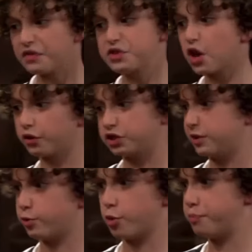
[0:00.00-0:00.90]
The other
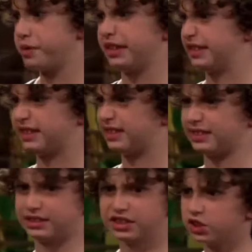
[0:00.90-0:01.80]
team were beasts.
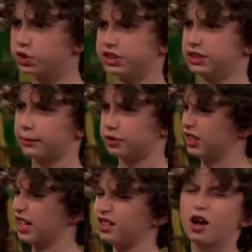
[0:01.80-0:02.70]
Did you see number
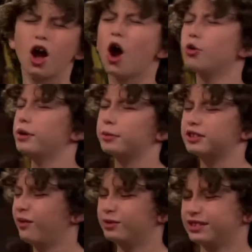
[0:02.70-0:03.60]
ten? Oh, number
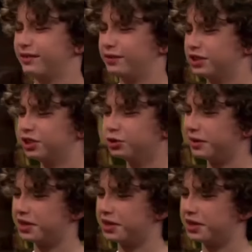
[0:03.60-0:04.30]
ten wasn't even human.